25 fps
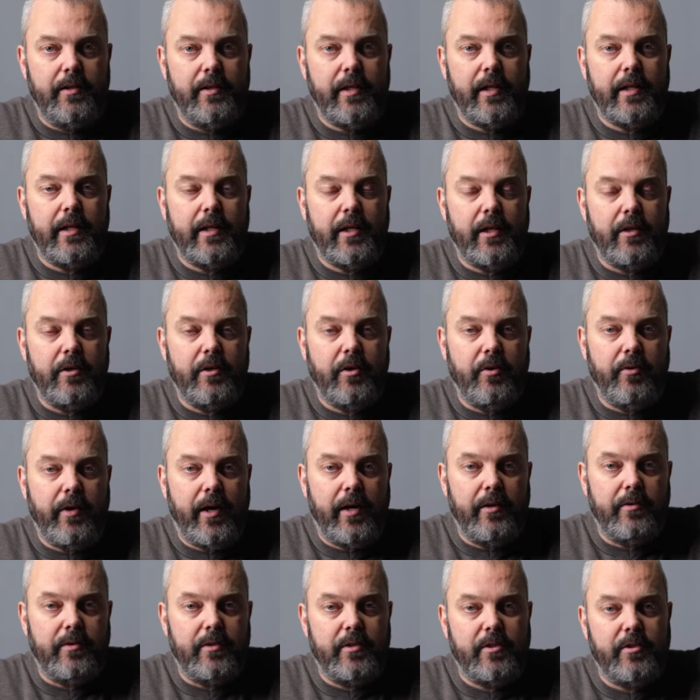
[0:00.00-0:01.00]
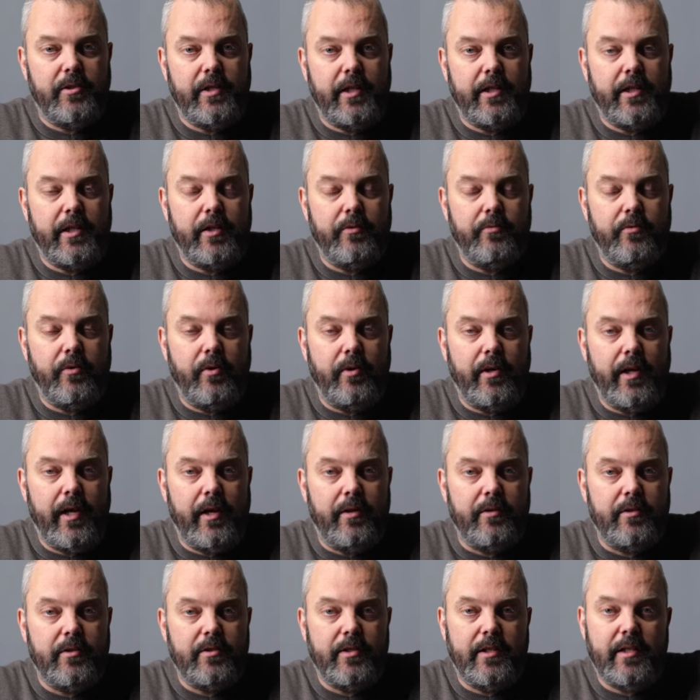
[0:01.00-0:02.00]
that it can go out, so that it can roll
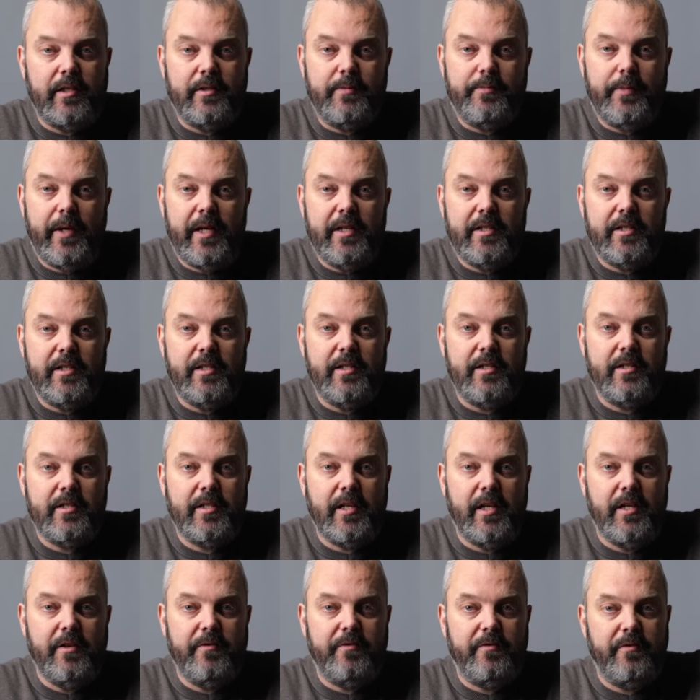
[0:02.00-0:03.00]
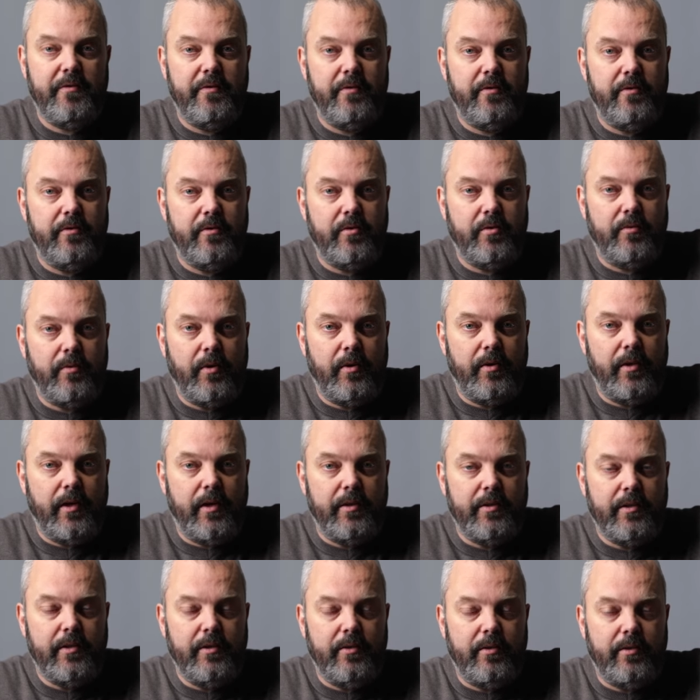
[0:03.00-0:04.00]
out, so that's basically safe to roll
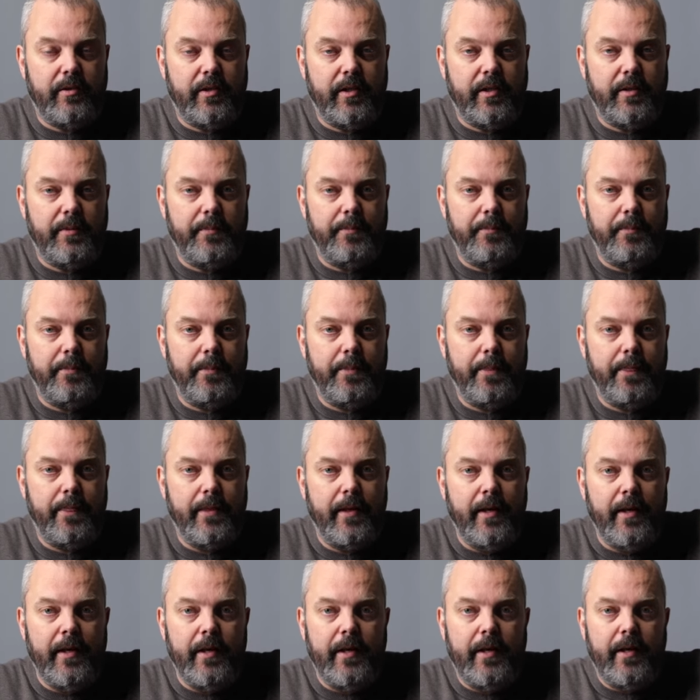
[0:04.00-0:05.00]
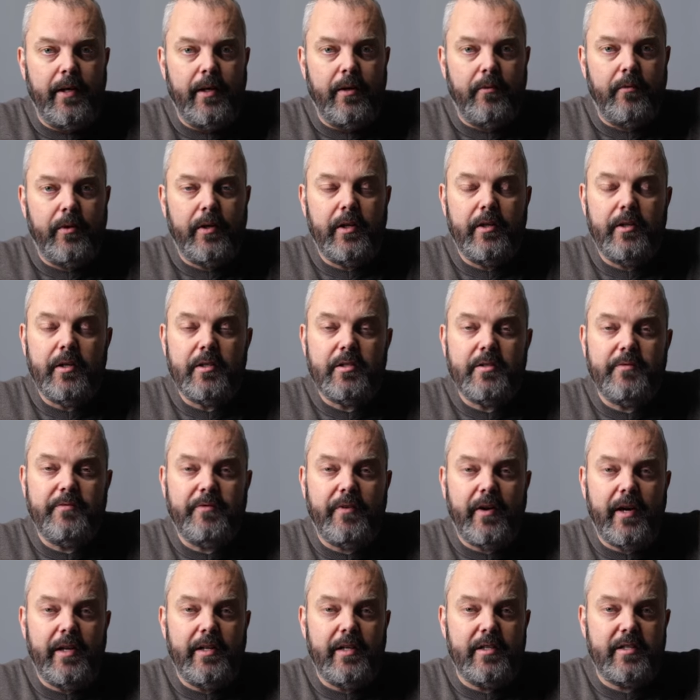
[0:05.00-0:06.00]
out the awning. When it doesn't
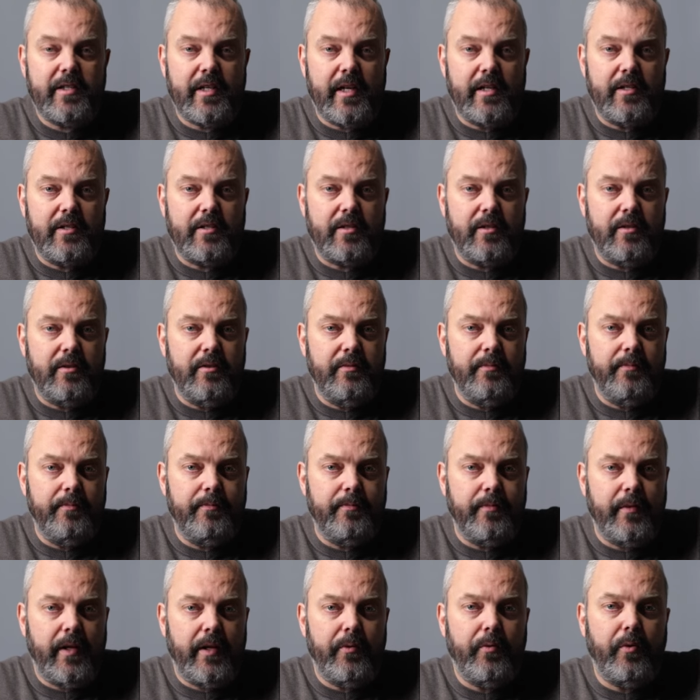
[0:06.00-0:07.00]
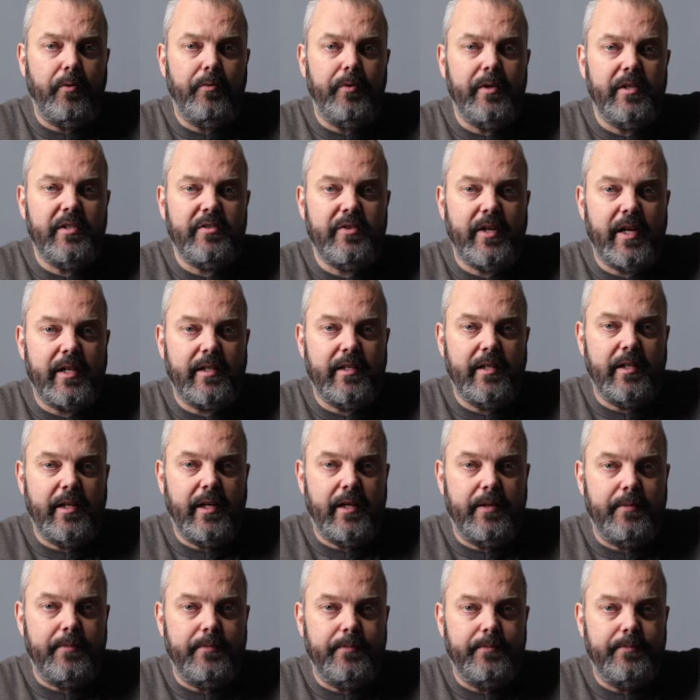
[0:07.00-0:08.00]
find the sensor, it will retract
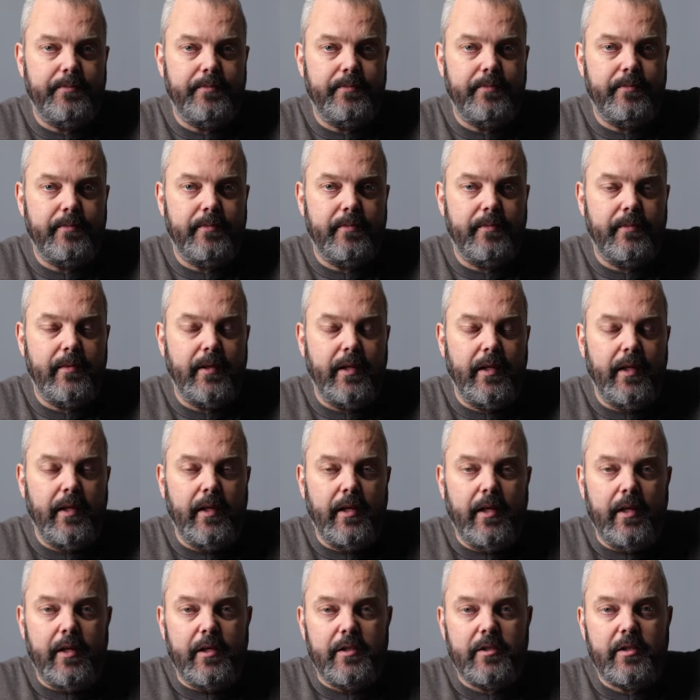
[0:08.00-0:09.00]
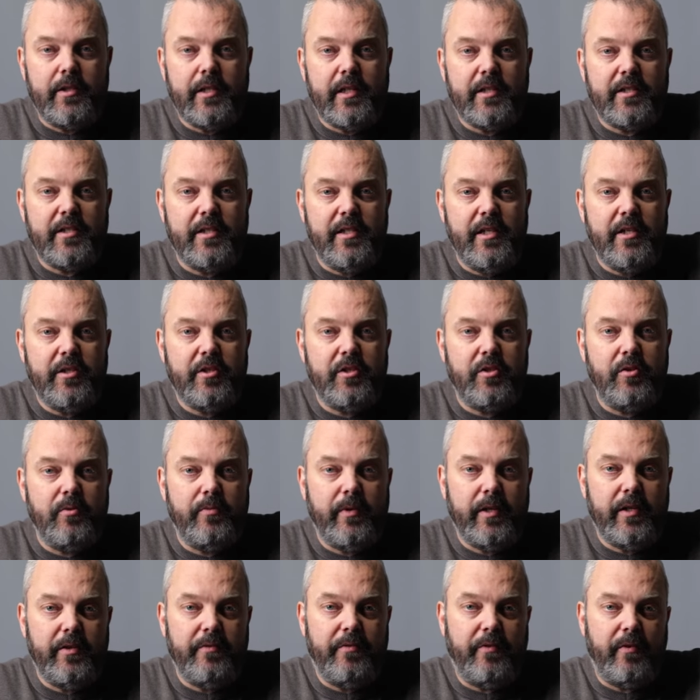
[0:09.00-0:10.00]
again. So that's an issue
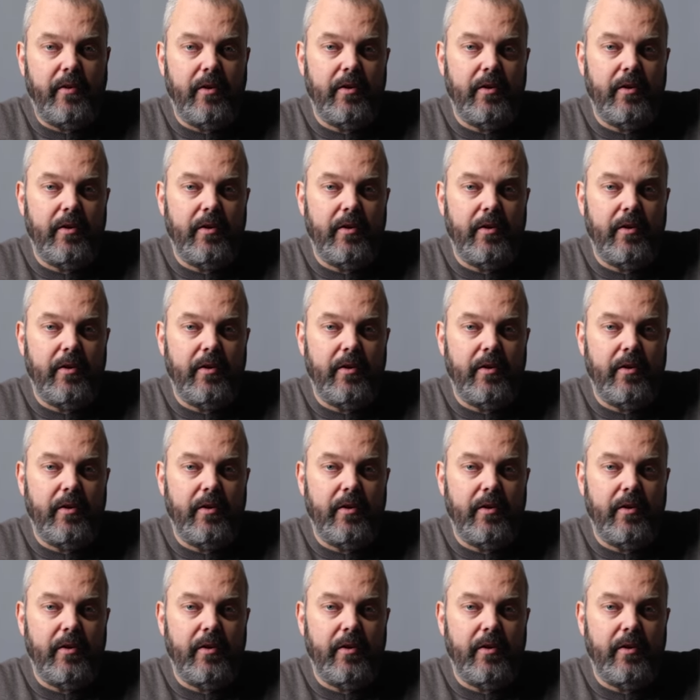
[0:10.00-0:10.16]
when you've